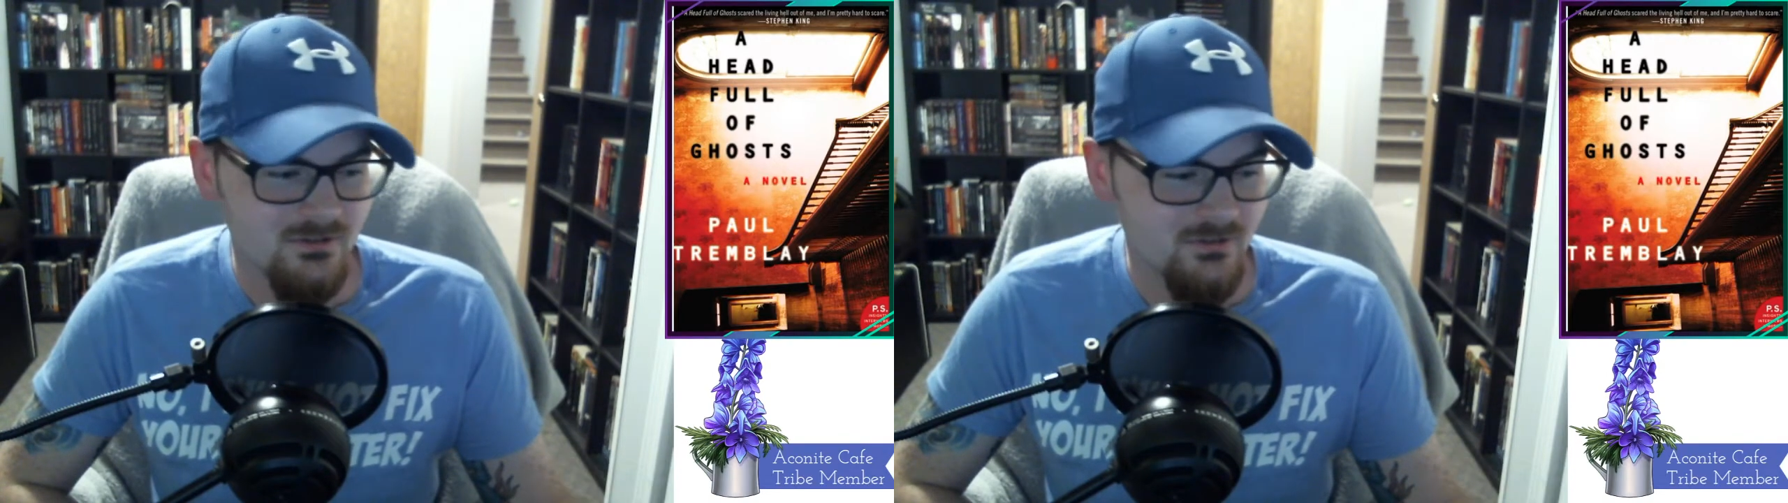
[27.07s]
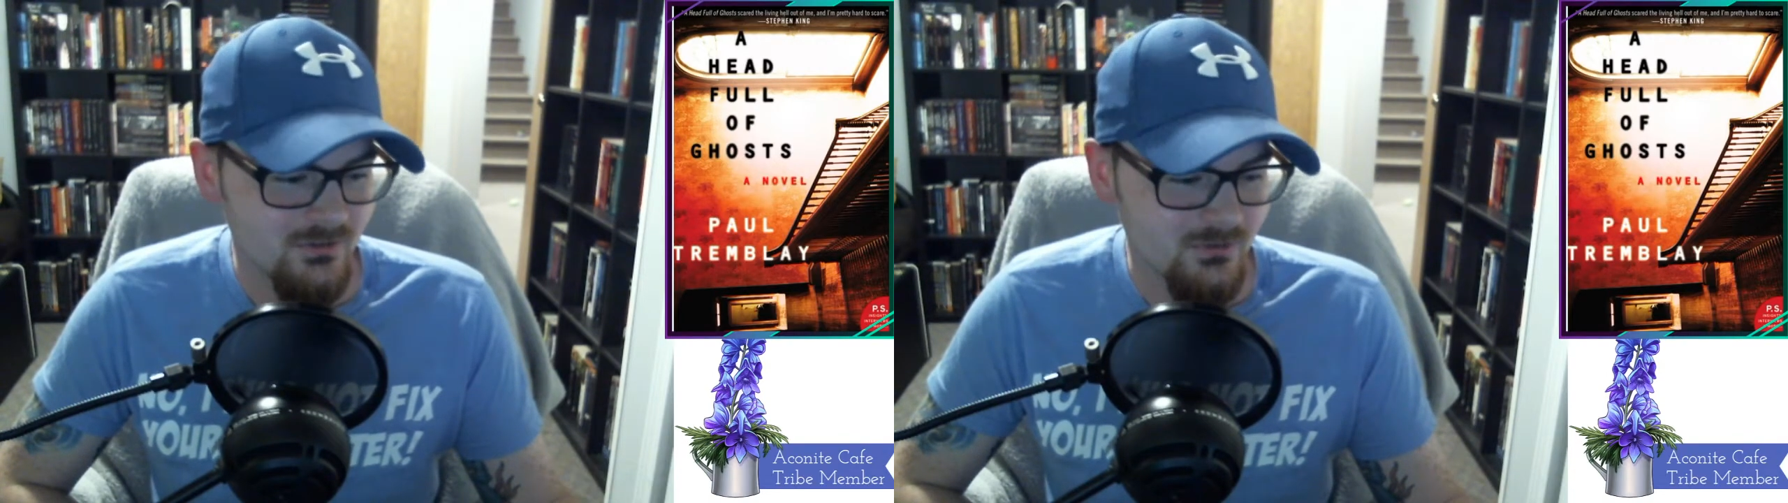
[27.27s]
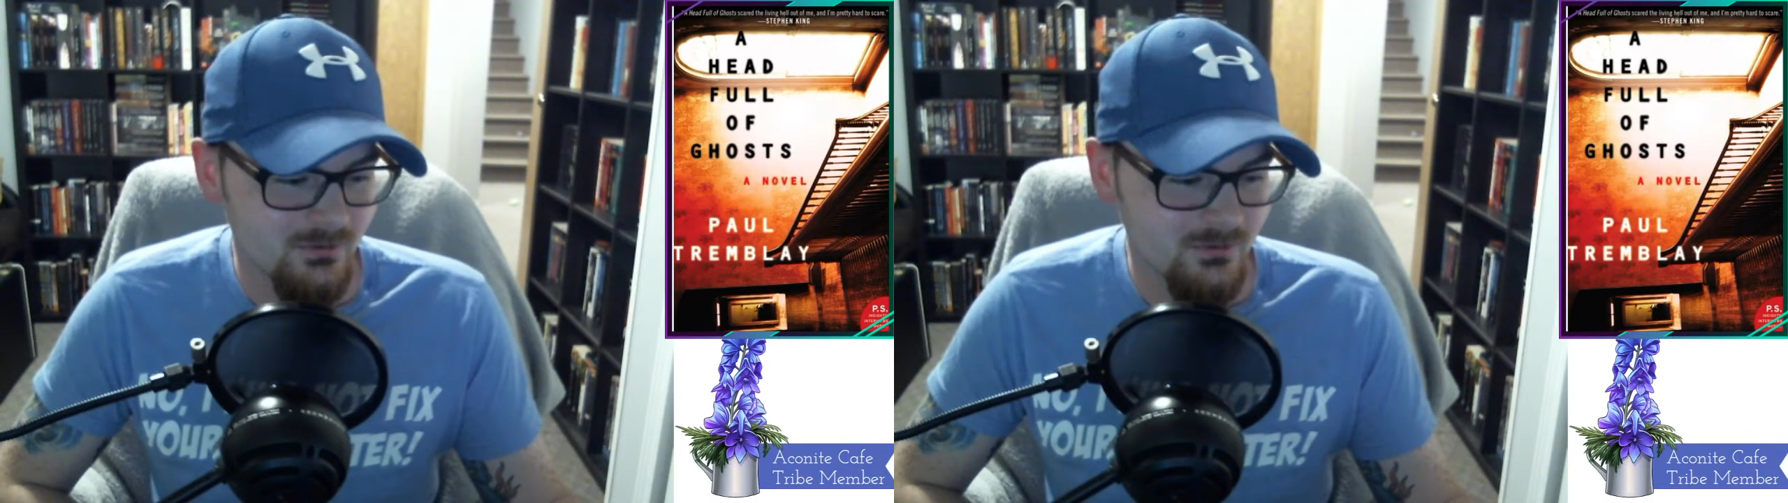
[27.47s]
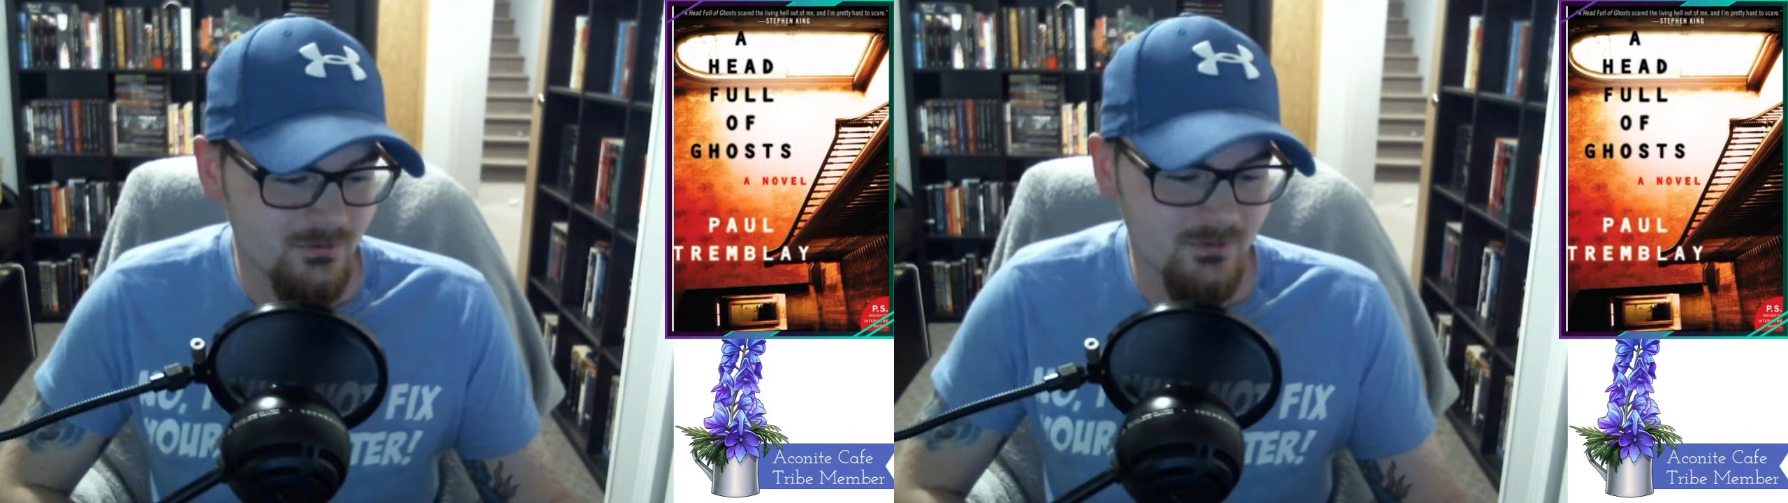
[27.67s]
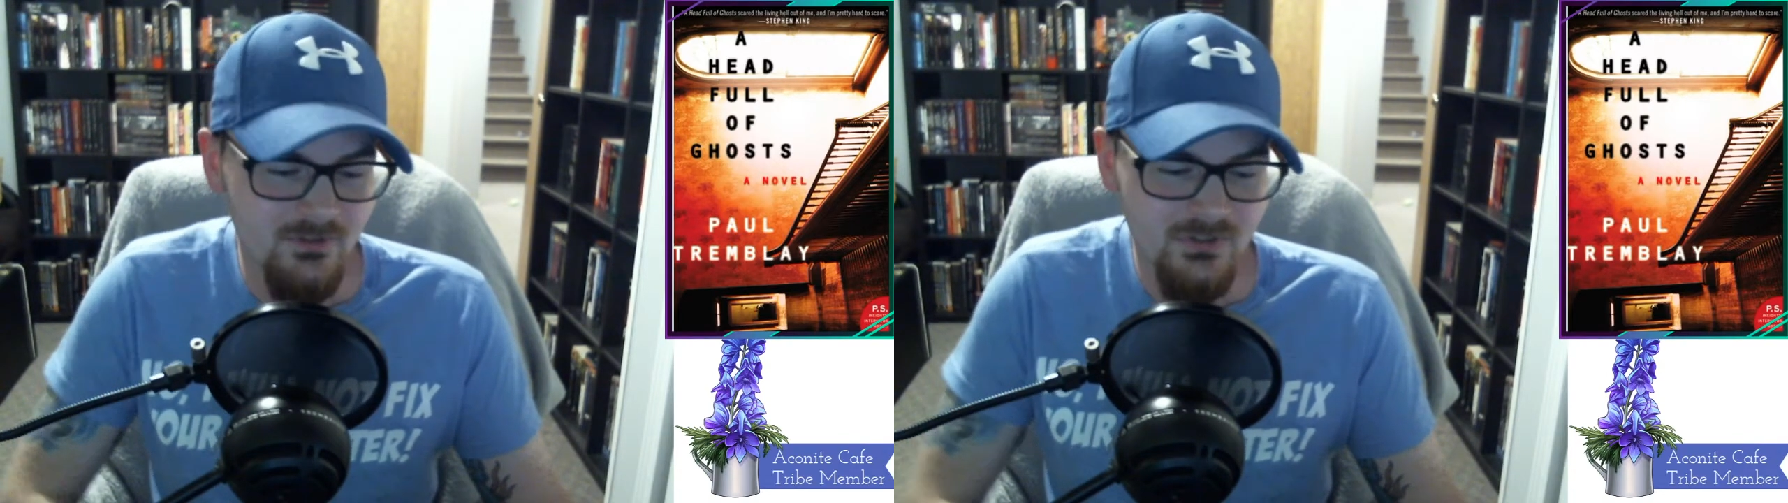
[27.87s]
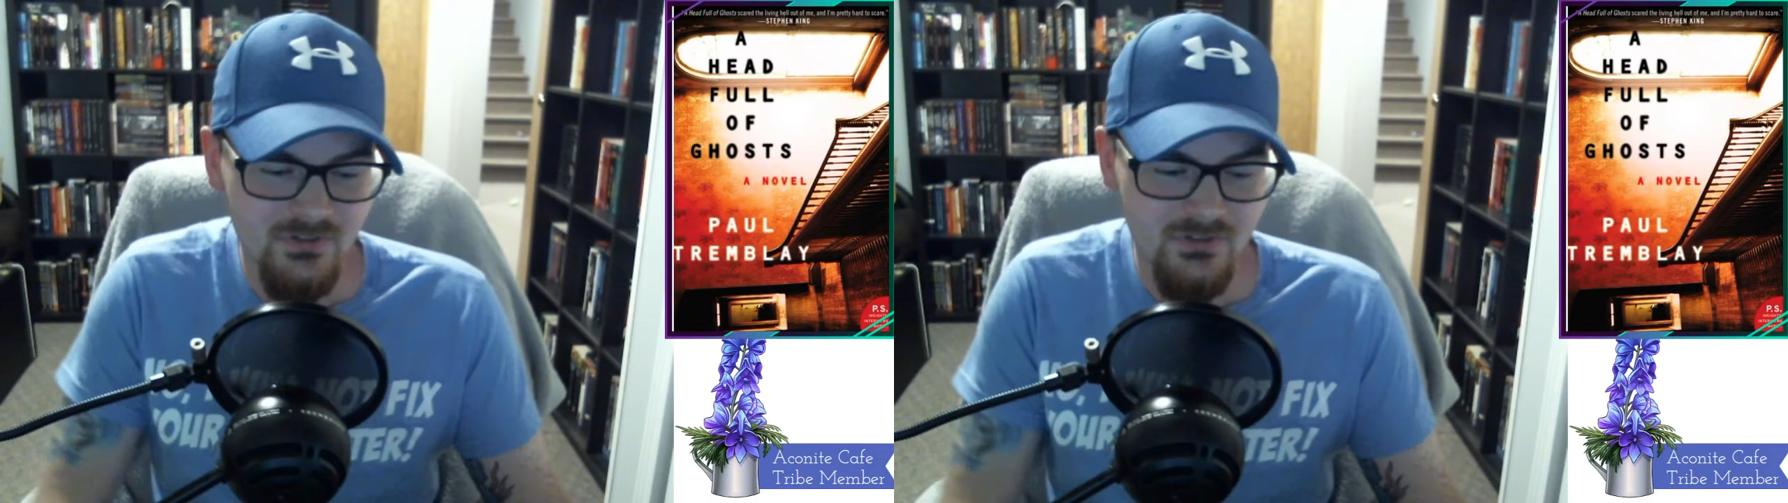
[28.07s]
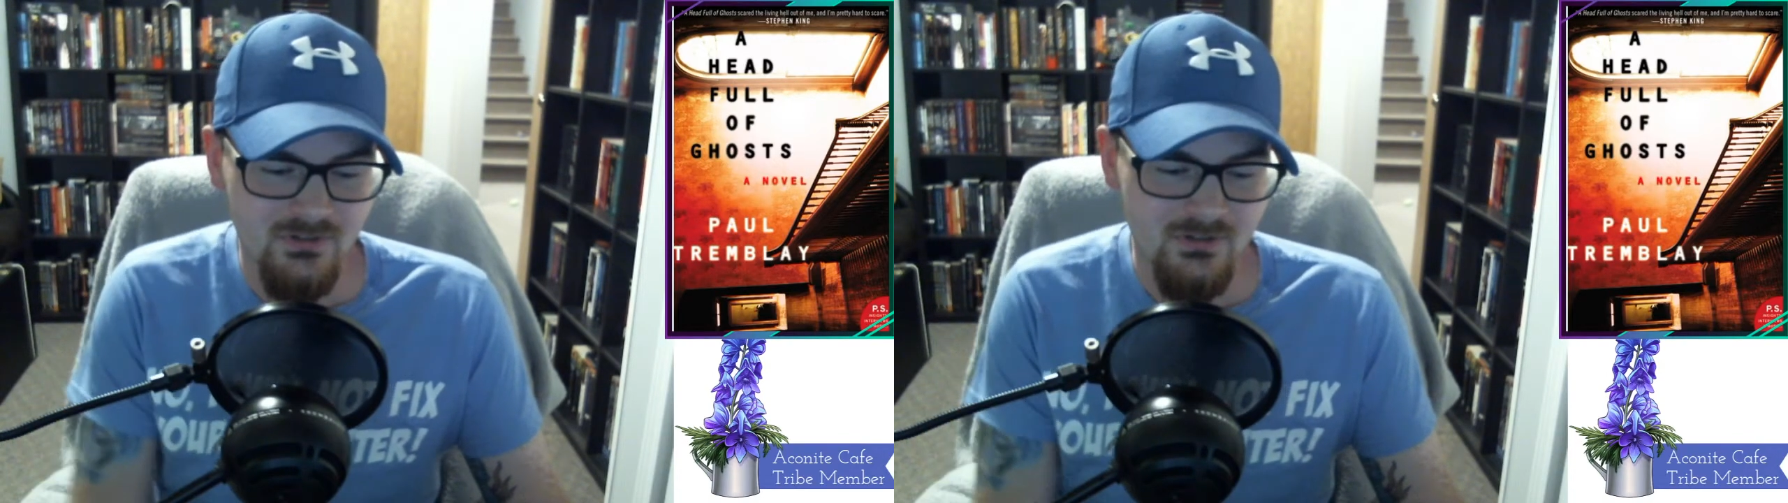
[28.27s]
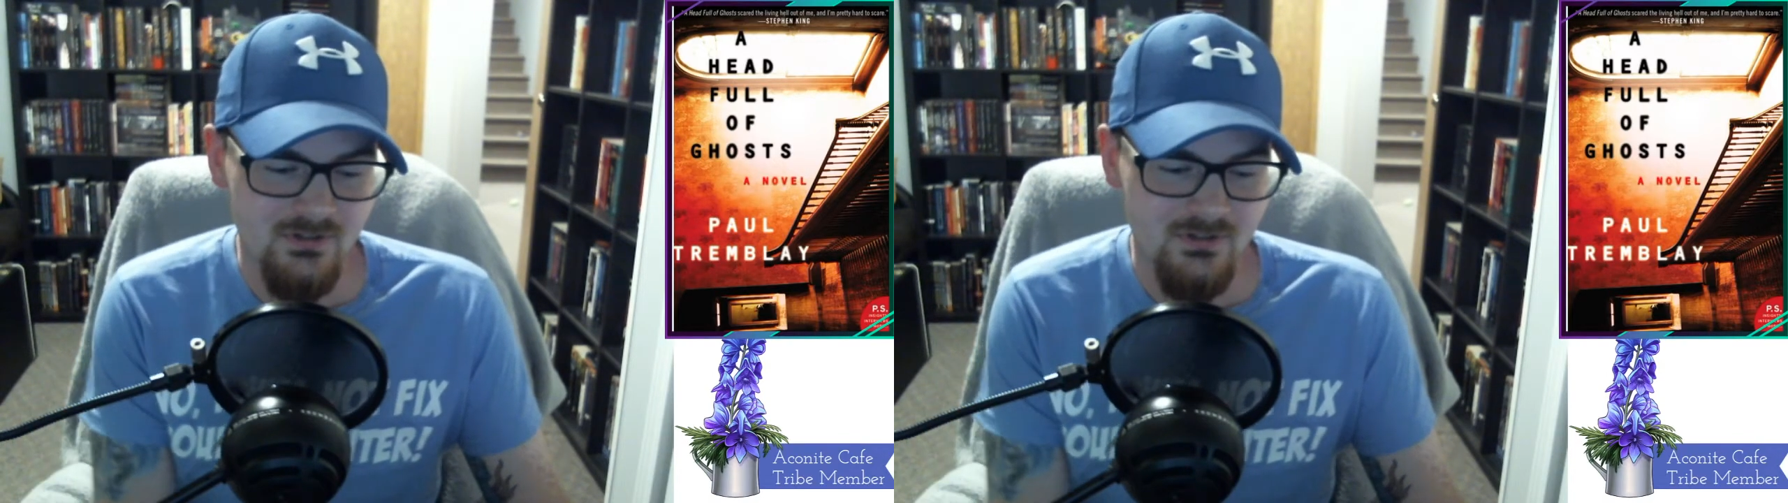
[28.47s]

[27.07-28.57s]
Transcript: So this